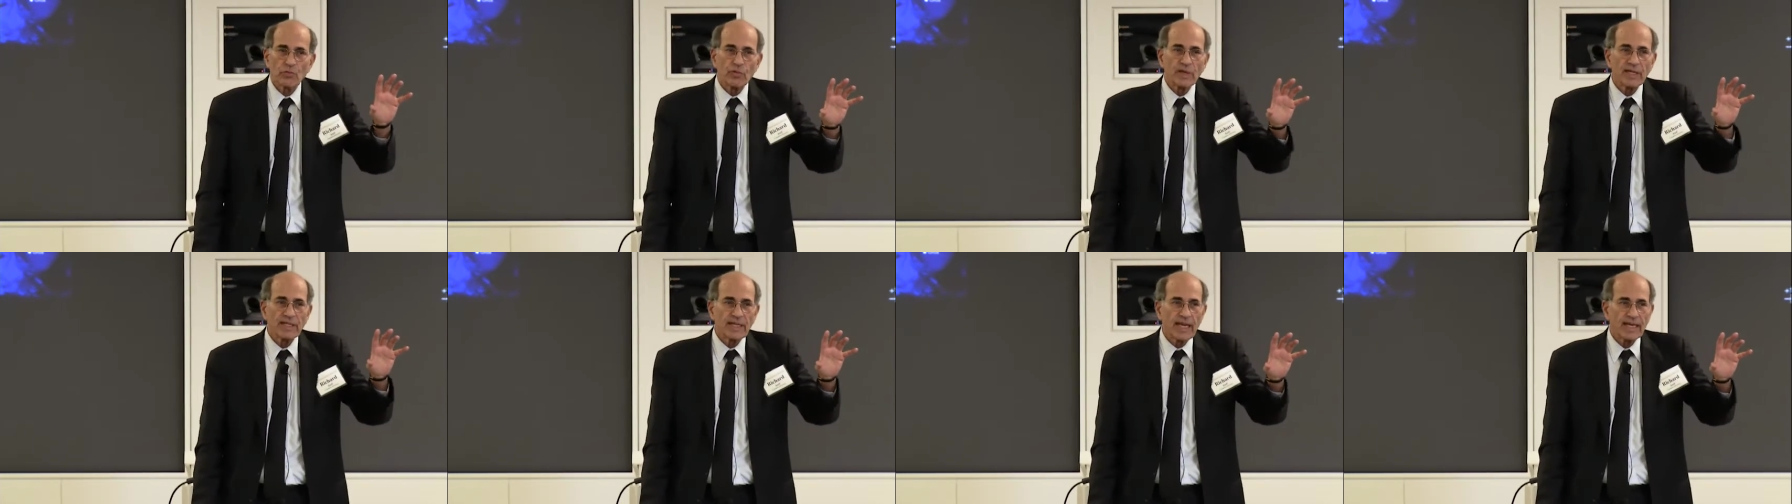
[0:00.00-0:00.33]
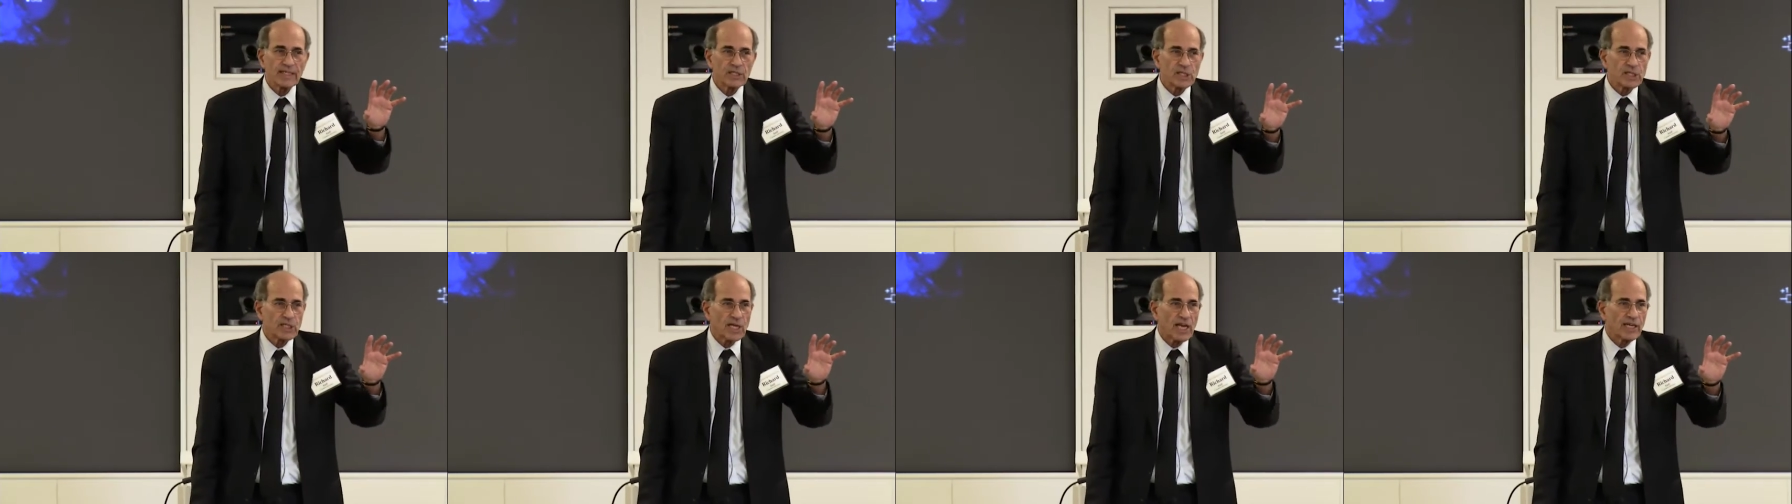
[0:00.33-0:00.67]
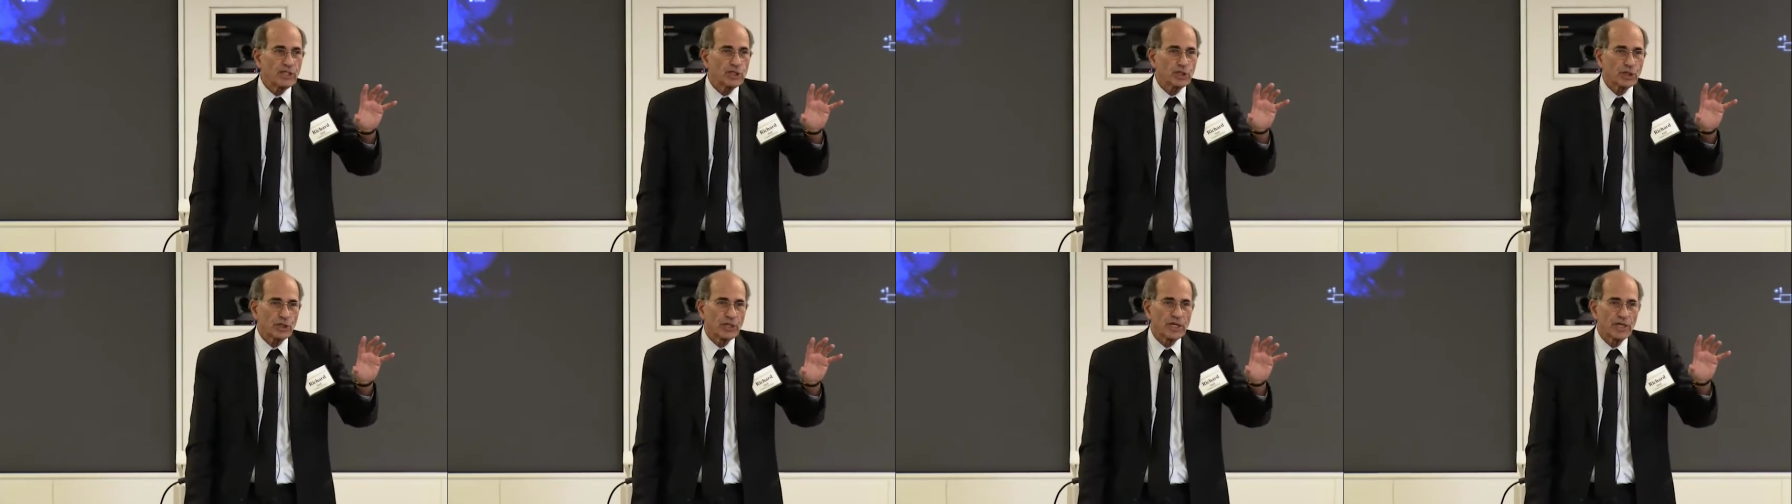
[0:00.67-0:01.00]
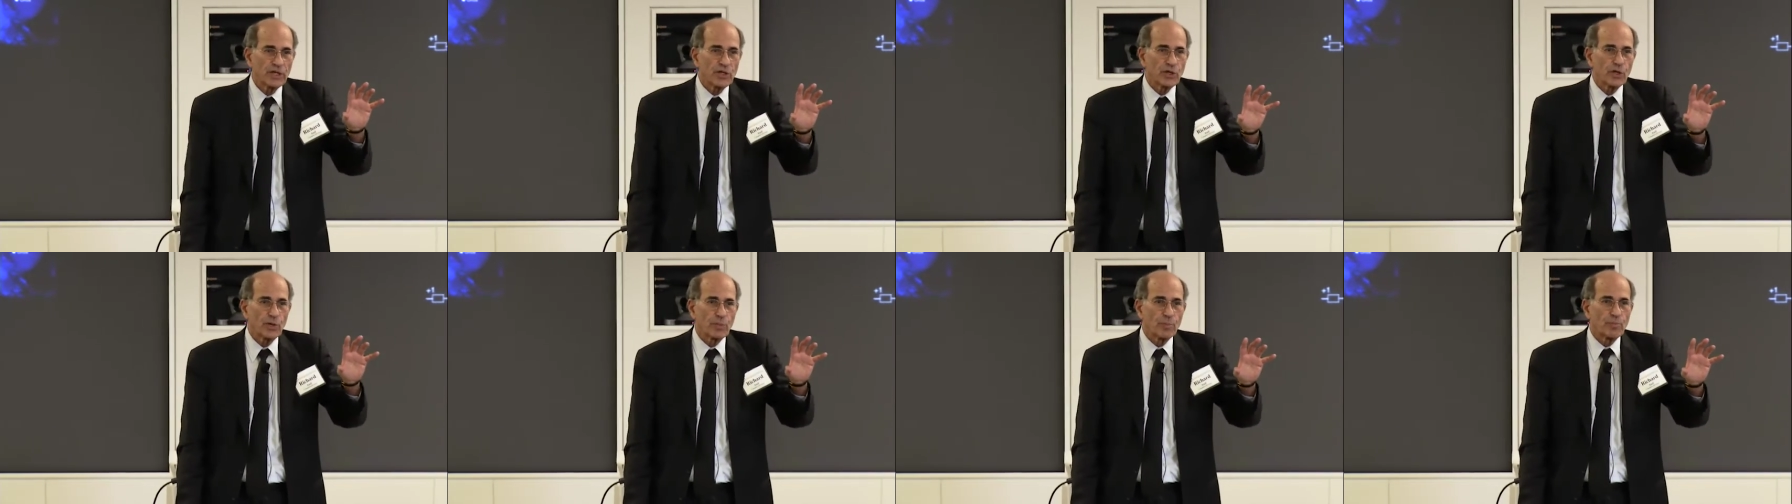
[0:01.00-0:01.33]
relay station
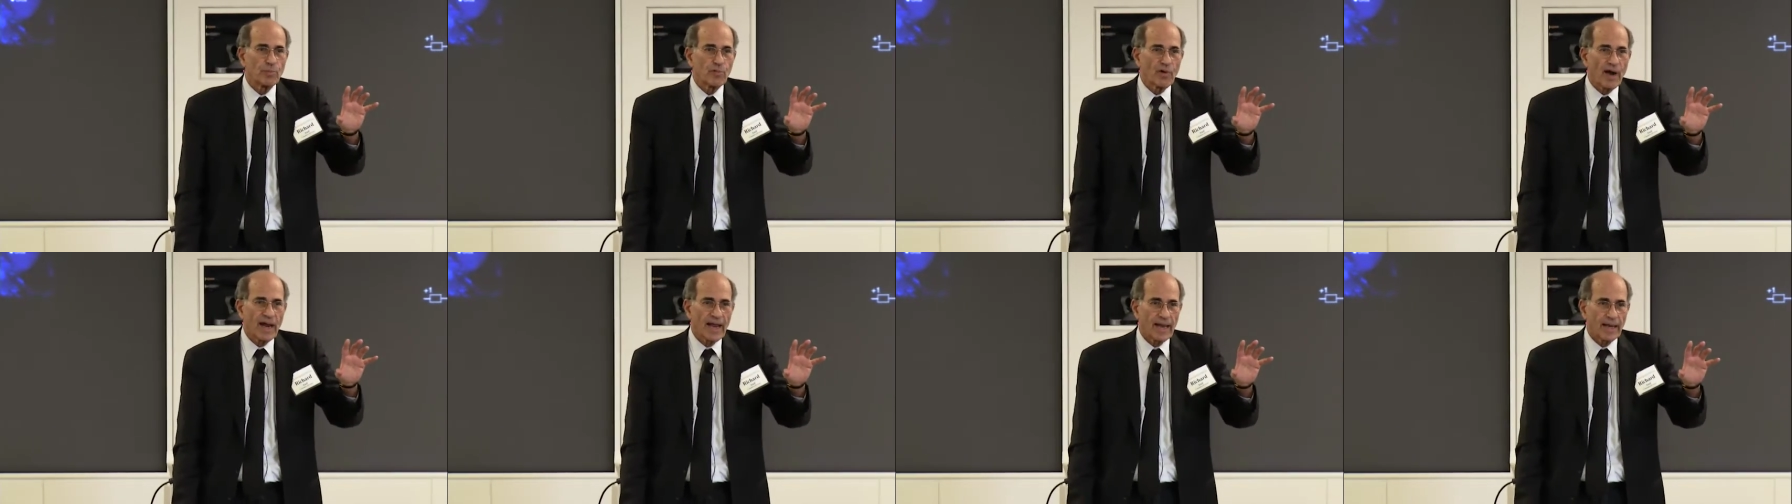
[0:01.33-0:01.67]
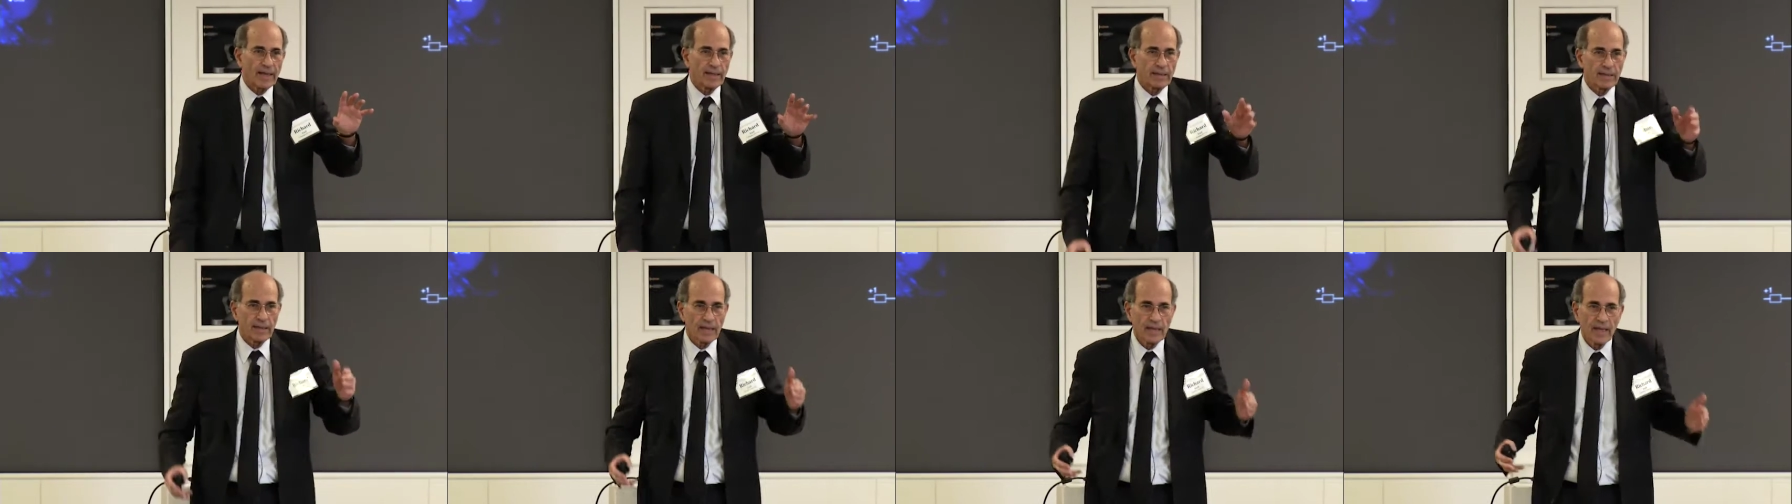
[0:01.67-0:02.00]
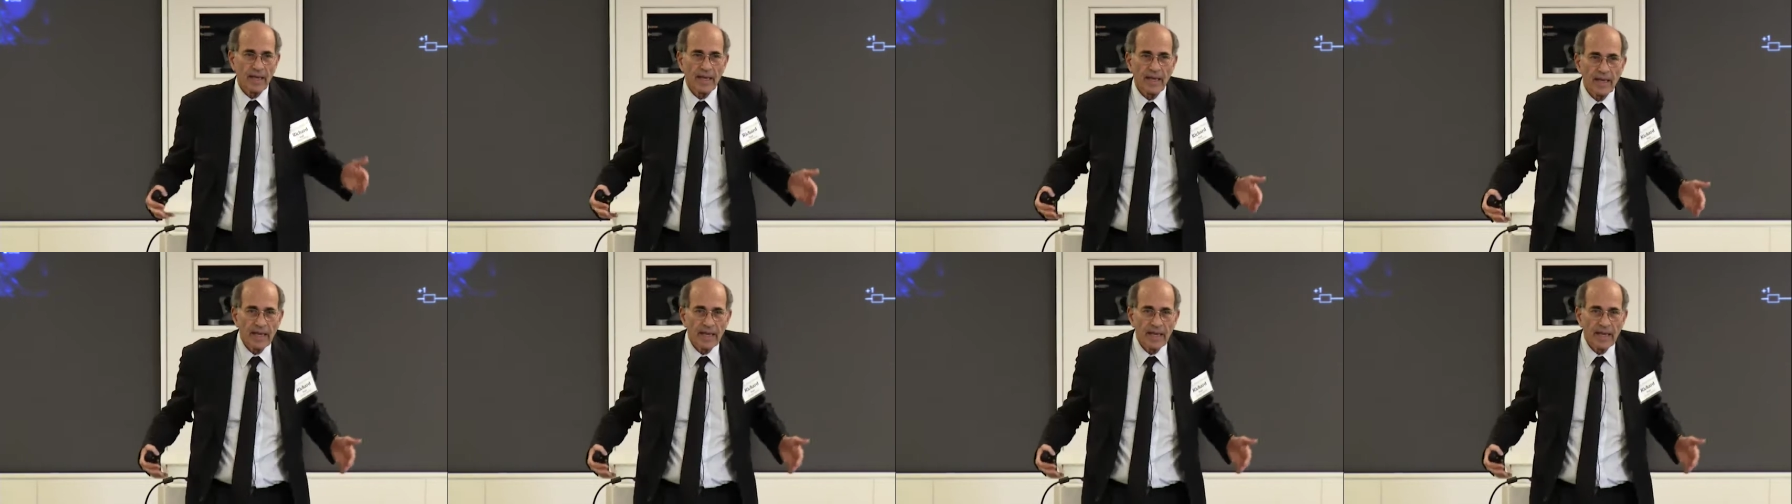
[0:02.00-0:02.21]
in your brain,